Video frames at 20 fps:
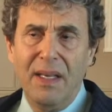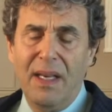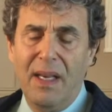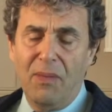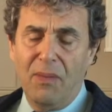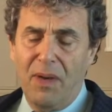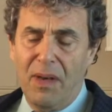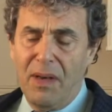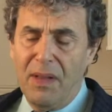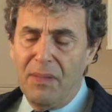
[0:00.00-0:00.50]

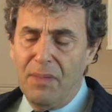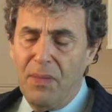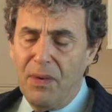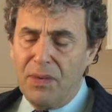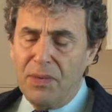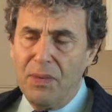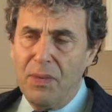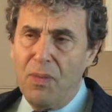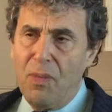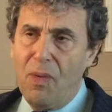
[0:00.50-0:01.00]
And one of the
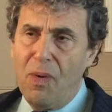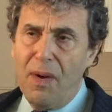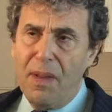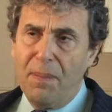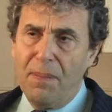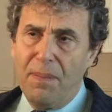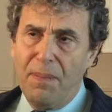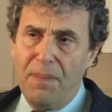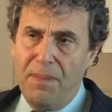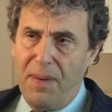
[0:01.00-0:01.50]
most
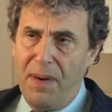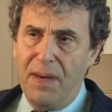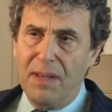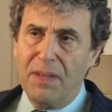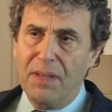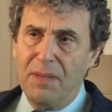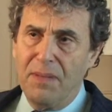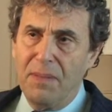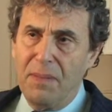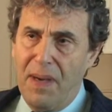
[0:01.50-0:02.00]
rewarding
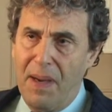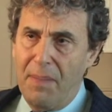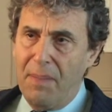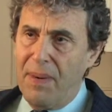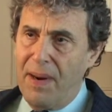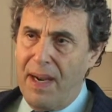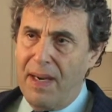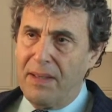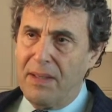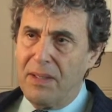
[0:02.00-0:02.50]
parts of my
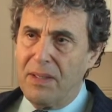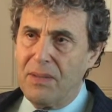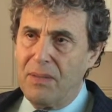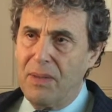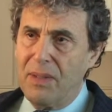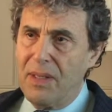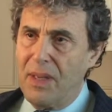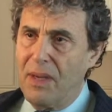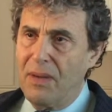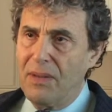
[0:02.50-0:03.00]
practice
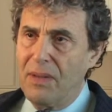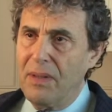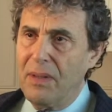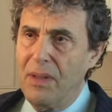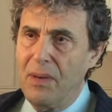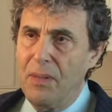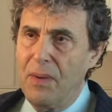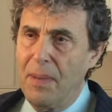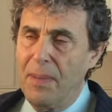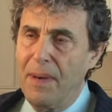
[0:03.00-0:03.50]
with
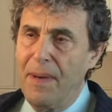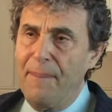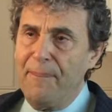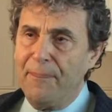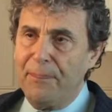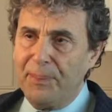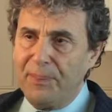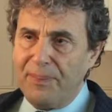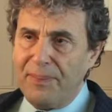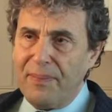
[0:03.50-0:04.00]
elderly women
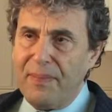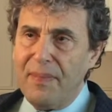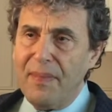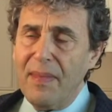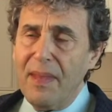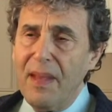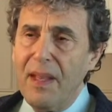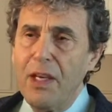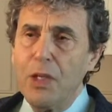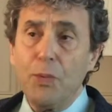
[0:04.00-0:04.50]

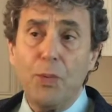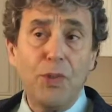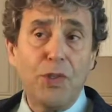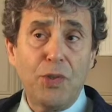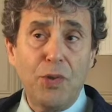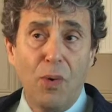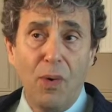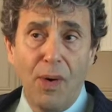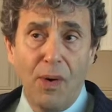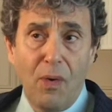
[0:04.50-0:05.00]
is
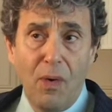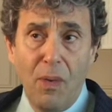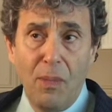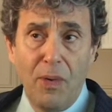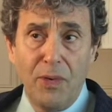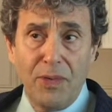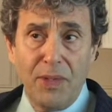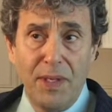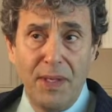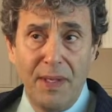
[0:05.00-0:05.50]
restoring
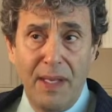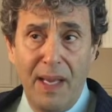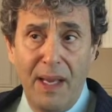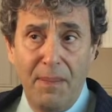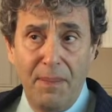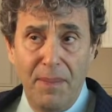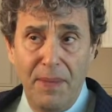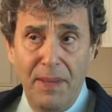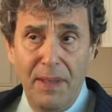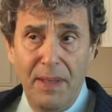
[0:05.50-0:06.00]
hormones in
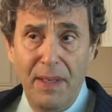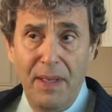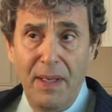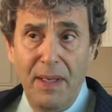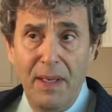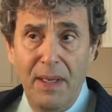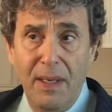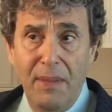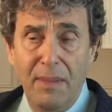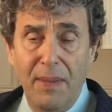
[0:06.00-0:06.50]
them,
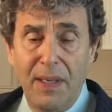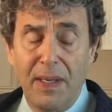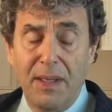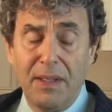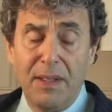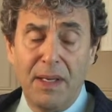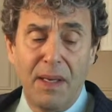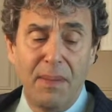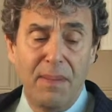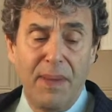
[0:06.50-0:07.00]

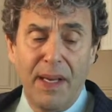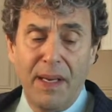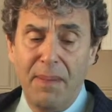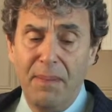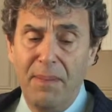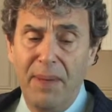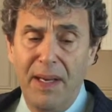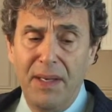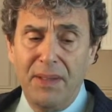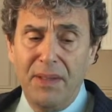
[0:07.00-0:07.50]
because it can make a
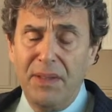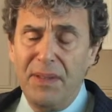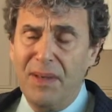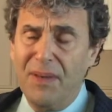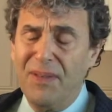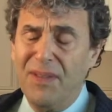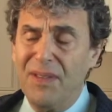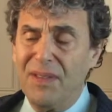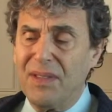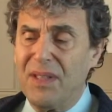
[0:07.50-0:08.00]
major
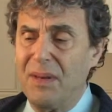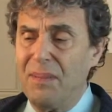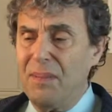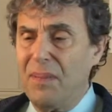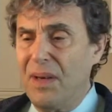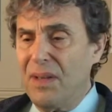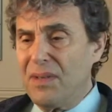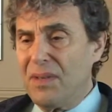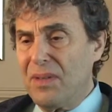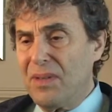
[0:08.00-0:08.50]
difference on
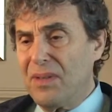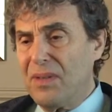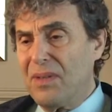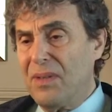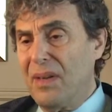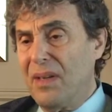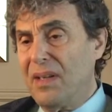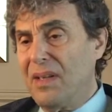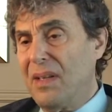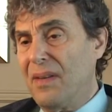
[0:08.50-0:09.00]
muscle
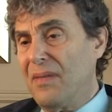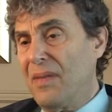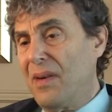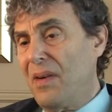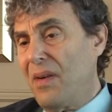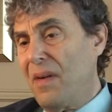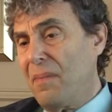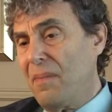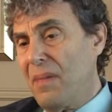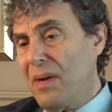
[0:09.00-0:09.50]
strength. And if they
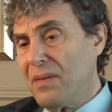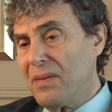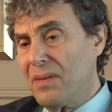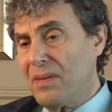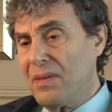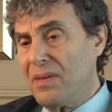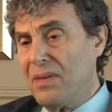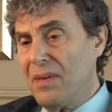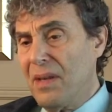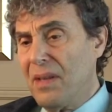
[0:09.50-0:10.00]
don't have muscle
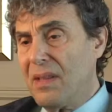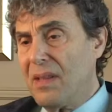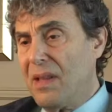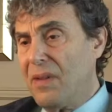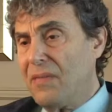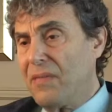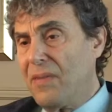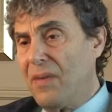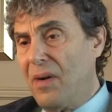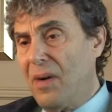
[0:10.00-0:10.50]
strength, they
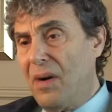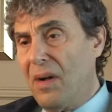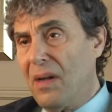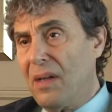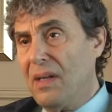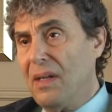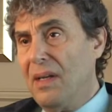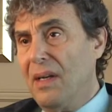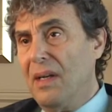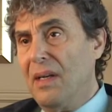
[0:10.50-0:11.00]

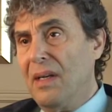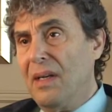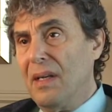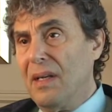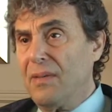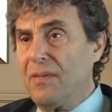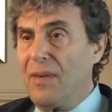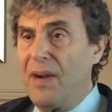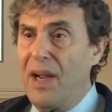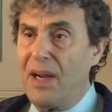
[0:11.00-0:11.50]
fall
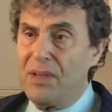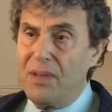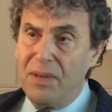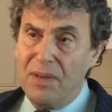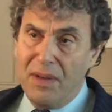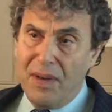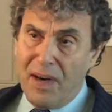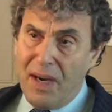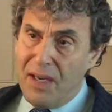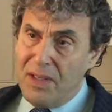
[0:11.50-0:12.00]
and fracture
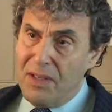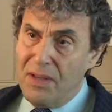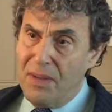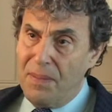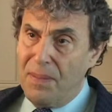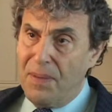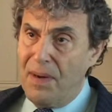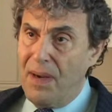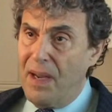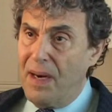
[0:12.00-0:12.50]
their
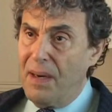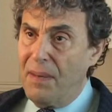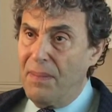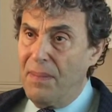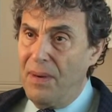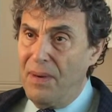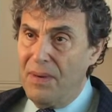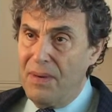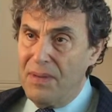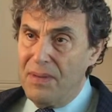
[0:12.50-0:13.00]
osteoporotic
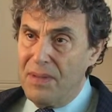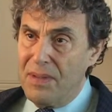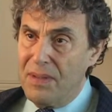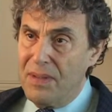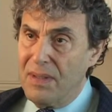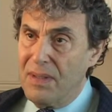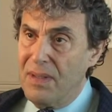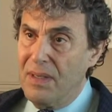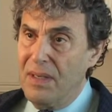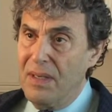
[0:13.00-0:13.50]
bones,
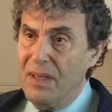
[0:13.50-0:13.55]
and